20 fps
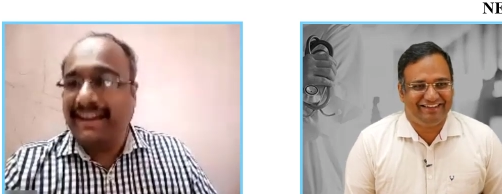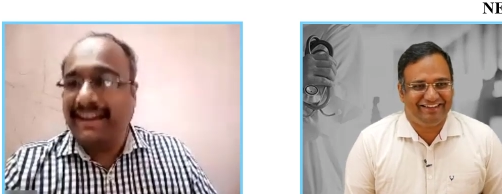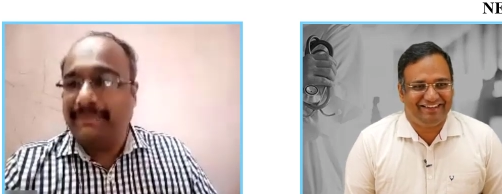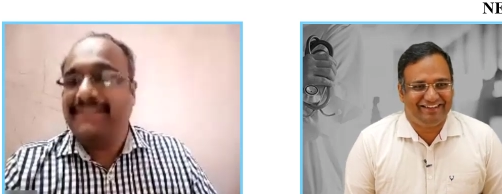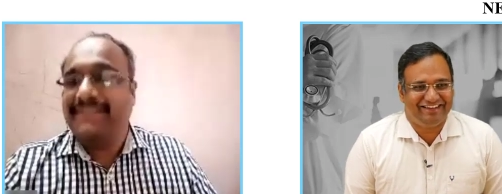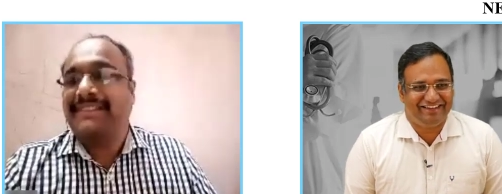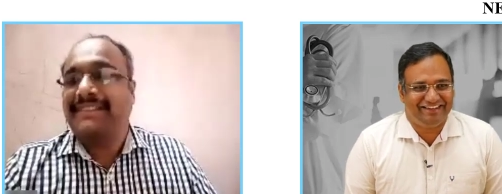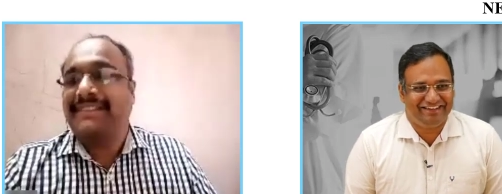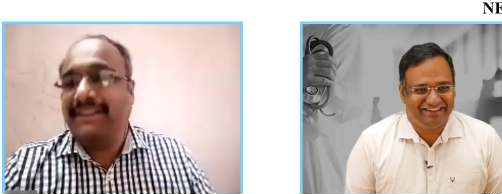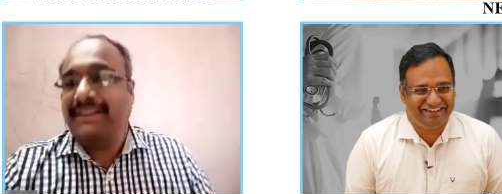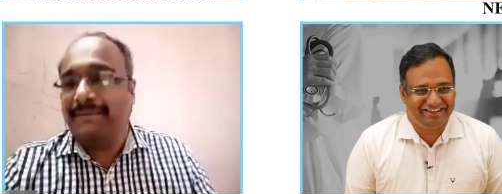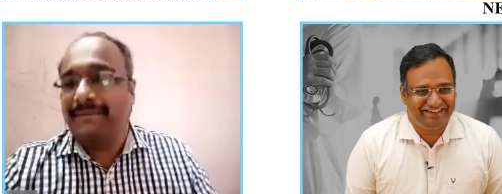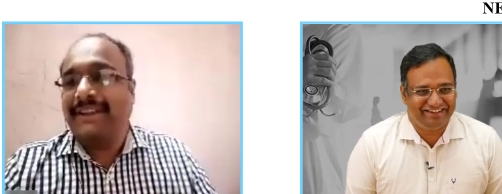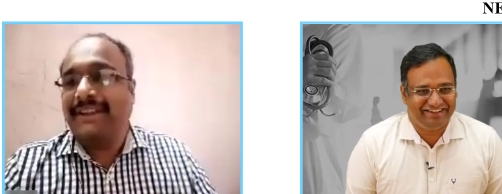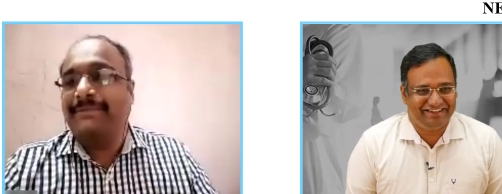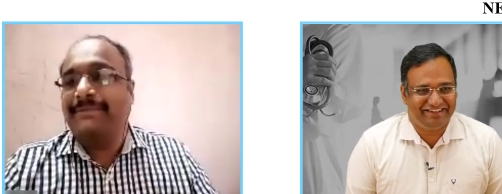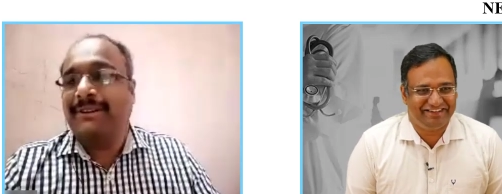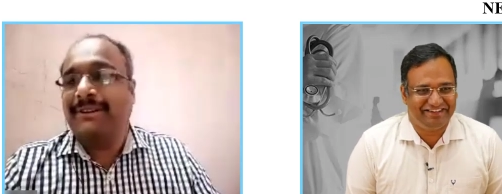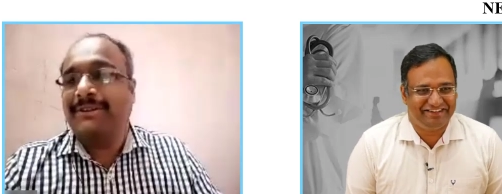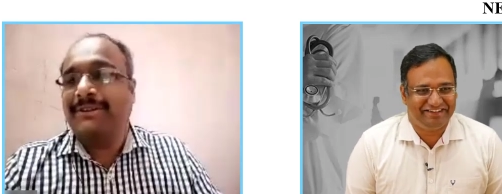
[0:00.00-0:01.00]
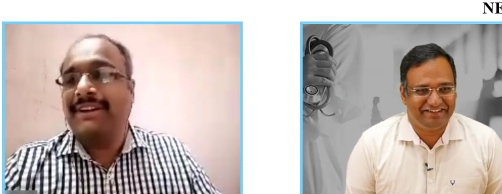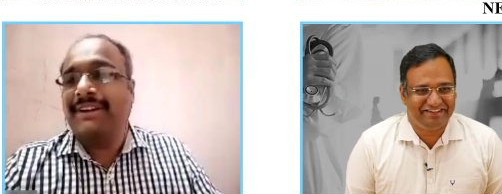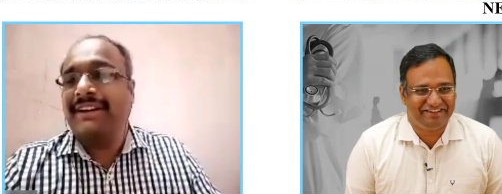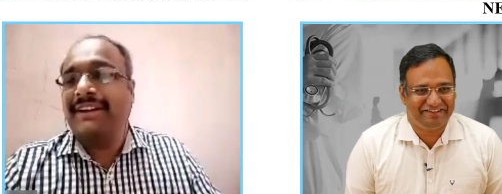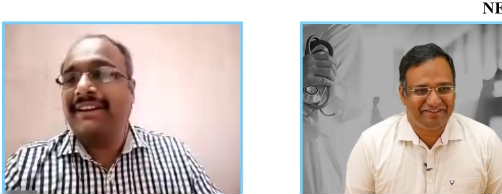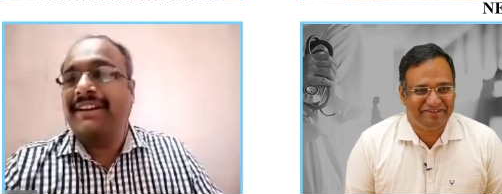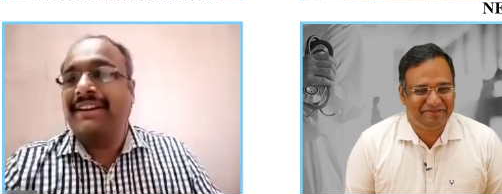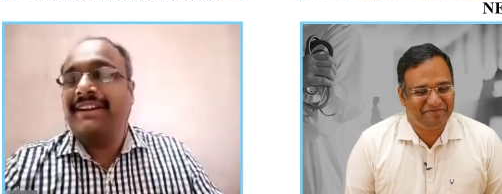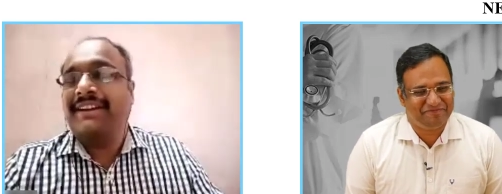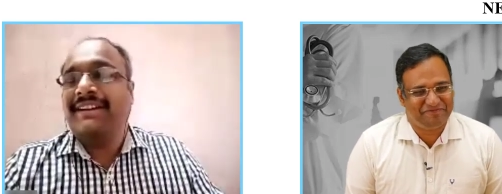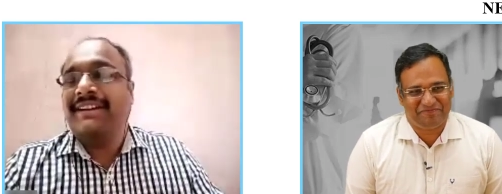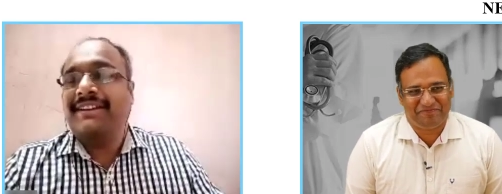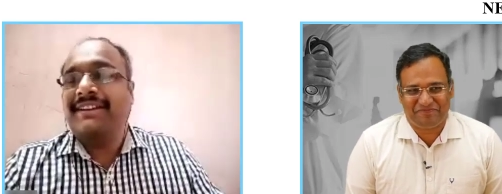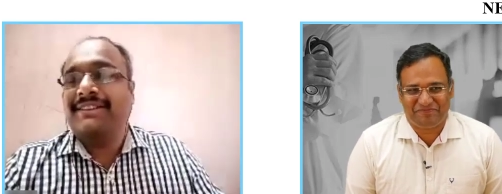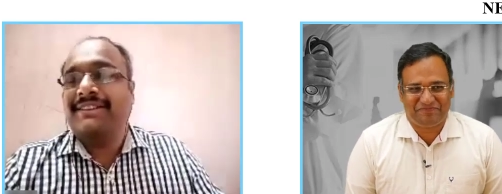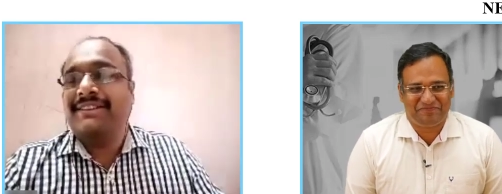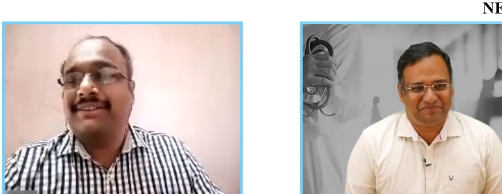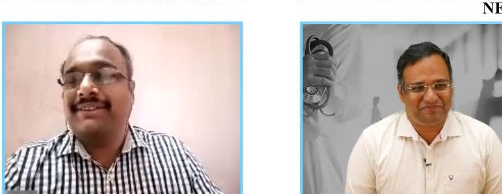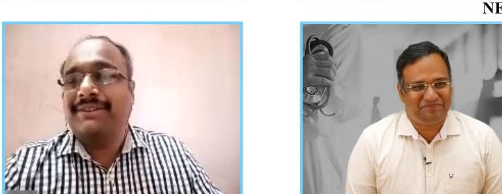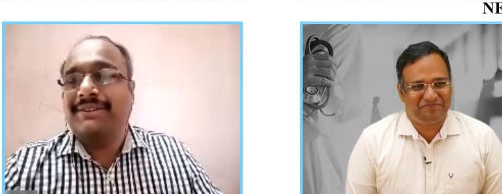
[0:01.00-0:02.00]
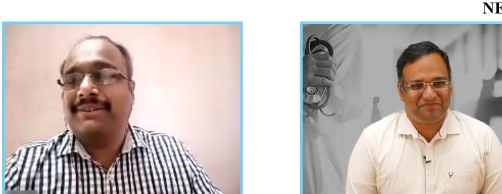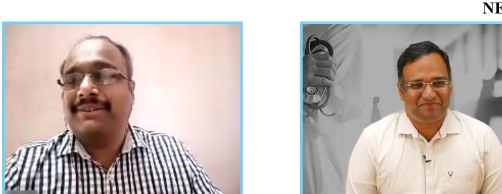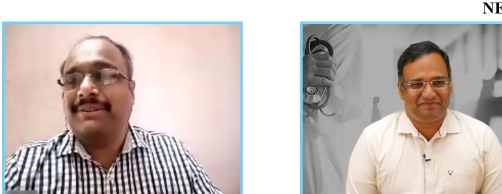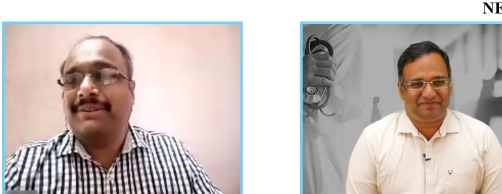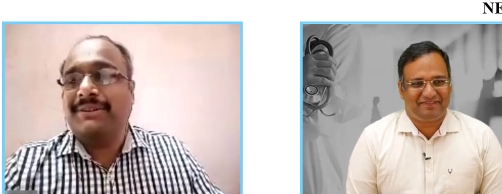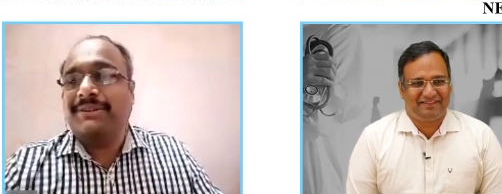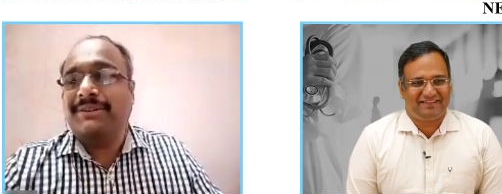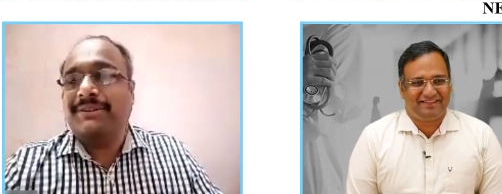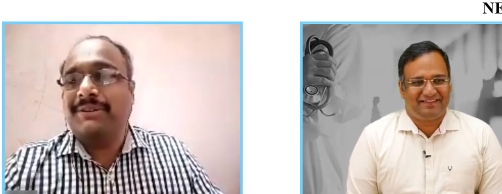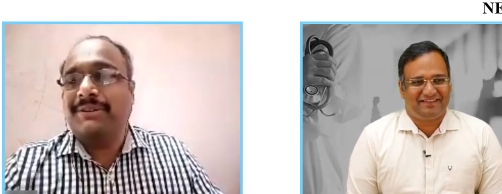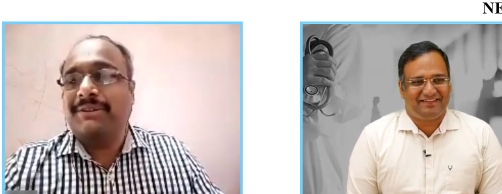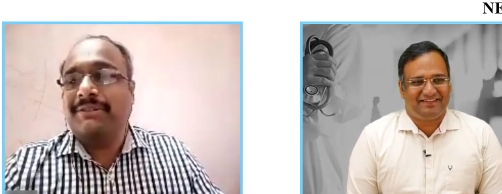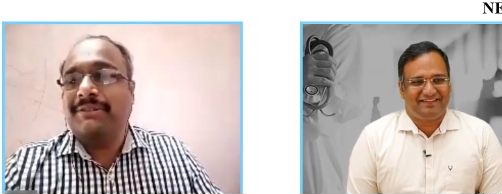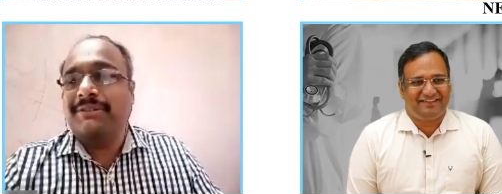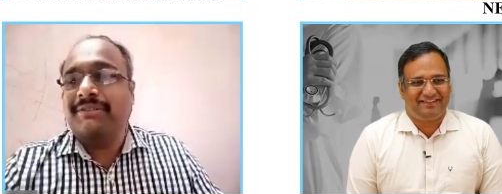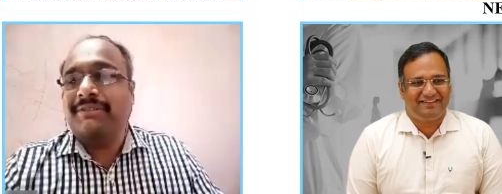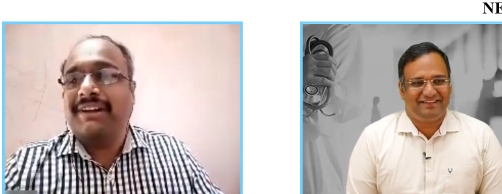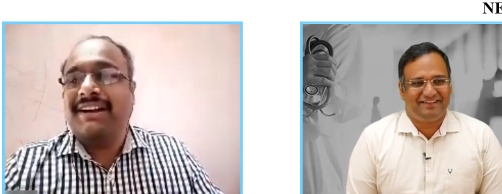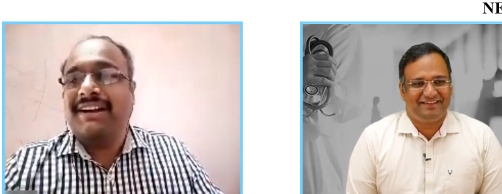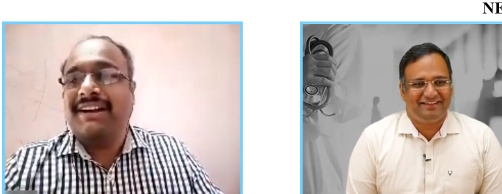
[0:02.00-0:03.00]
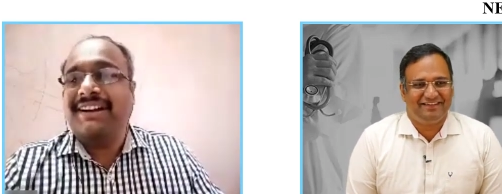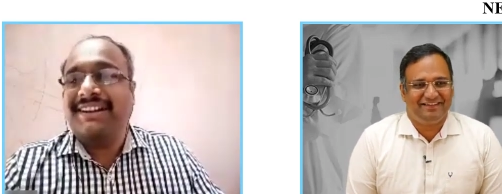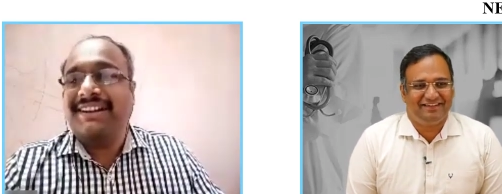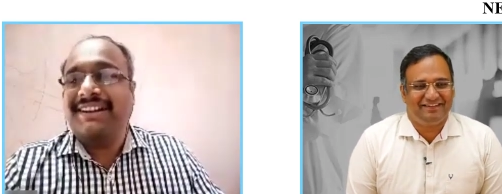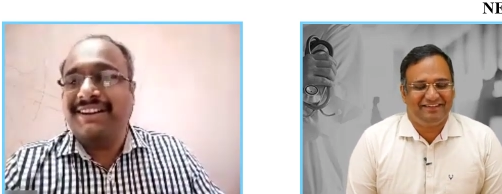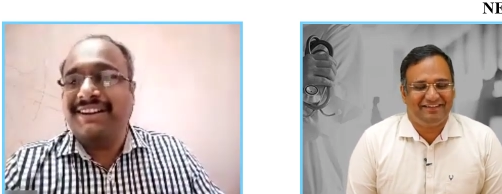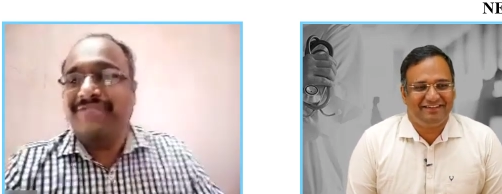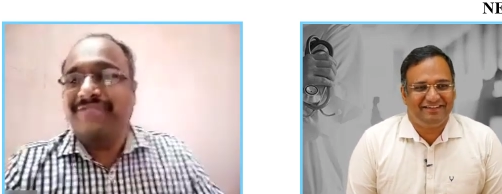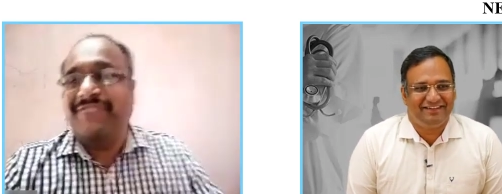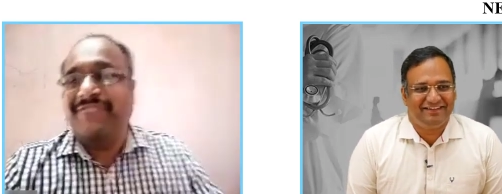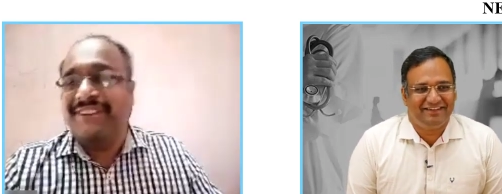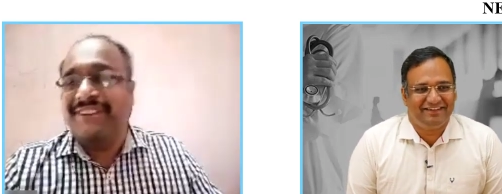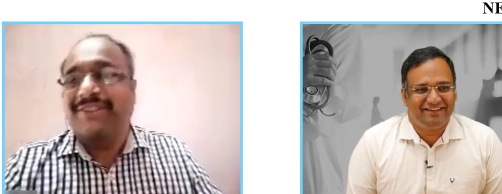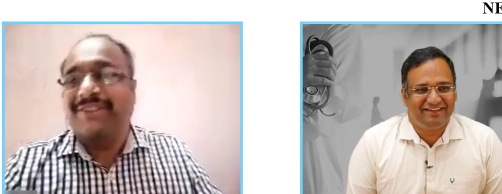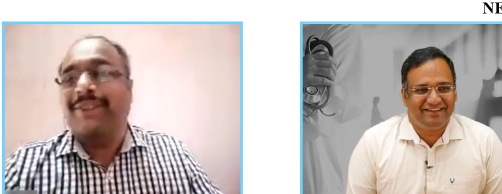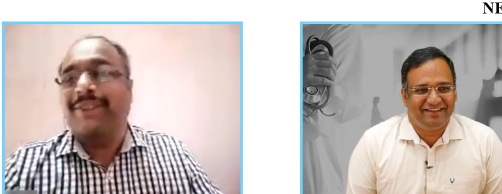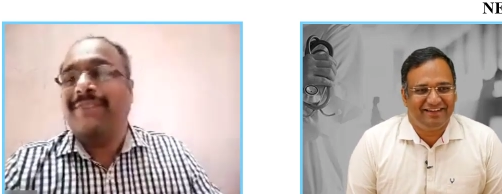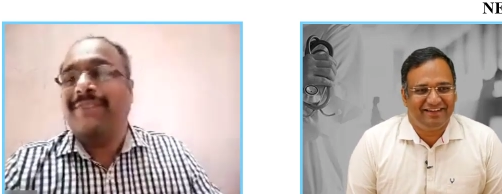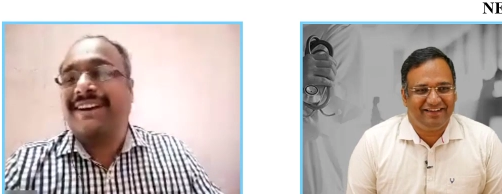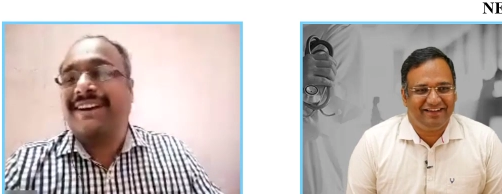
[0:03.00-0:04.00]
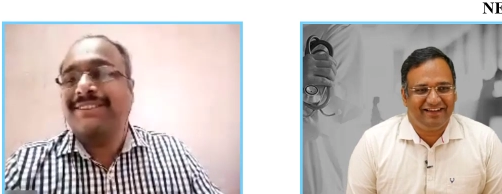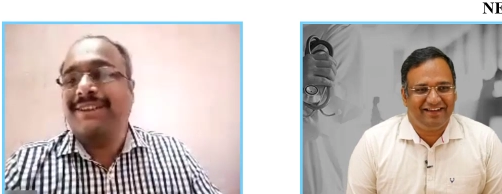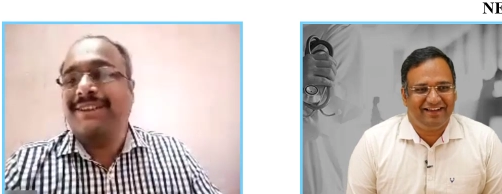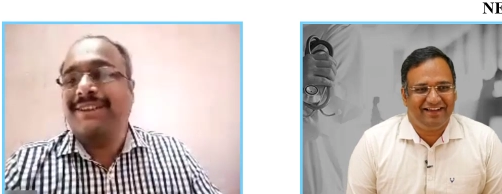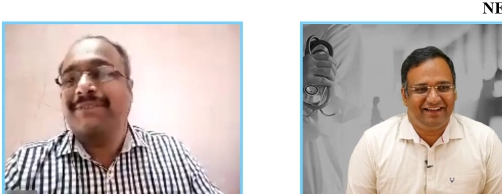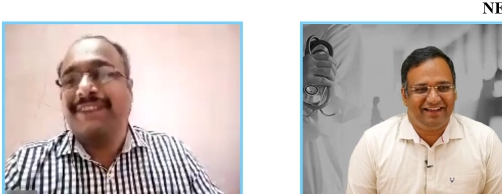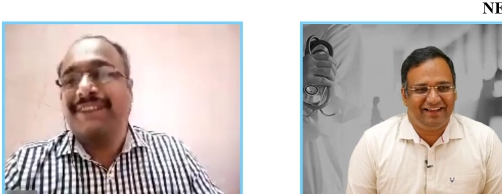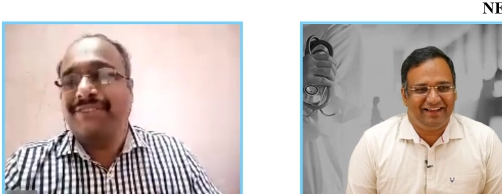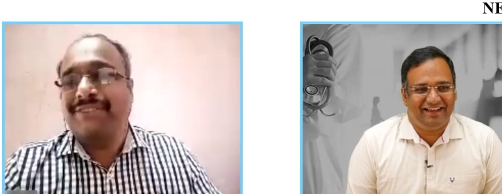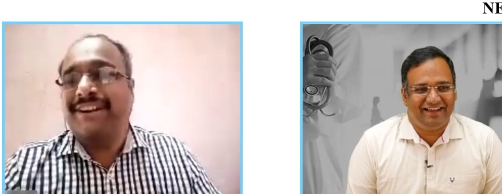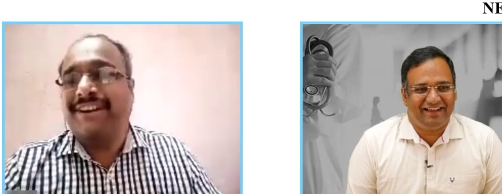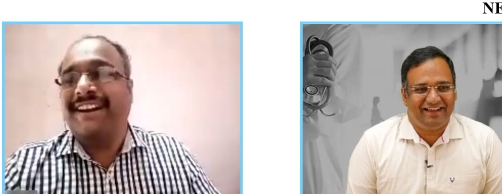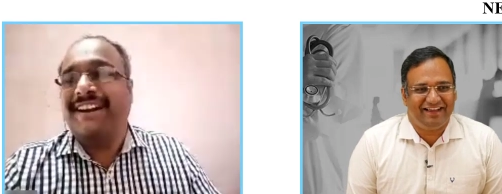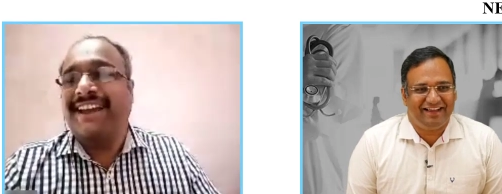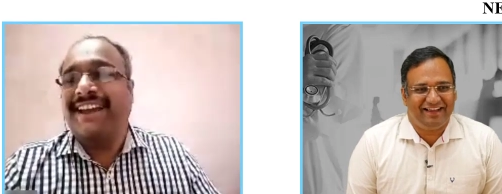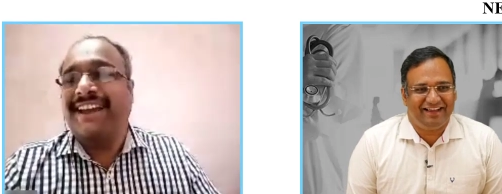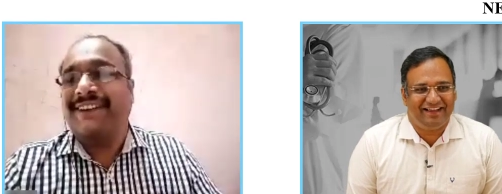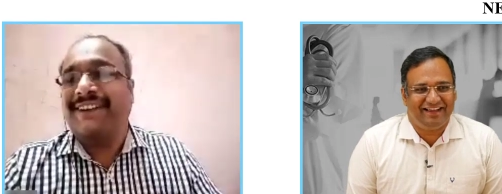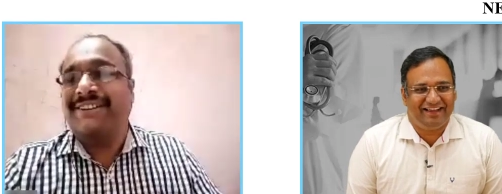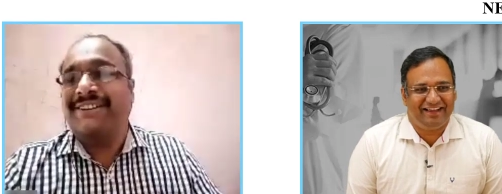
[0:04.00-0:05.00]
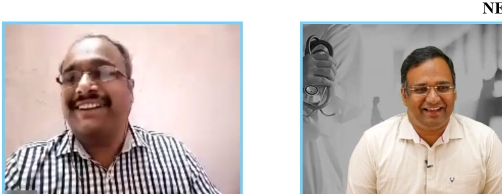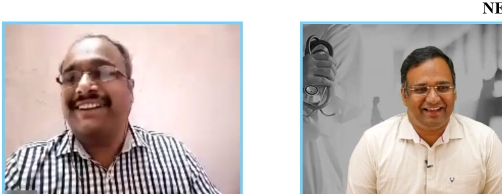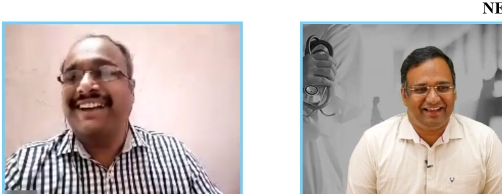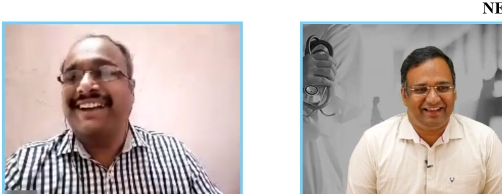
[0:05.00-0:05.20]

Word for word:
Speaker 1: i'm his batchmate only so uh, finished long back actually, but finally I got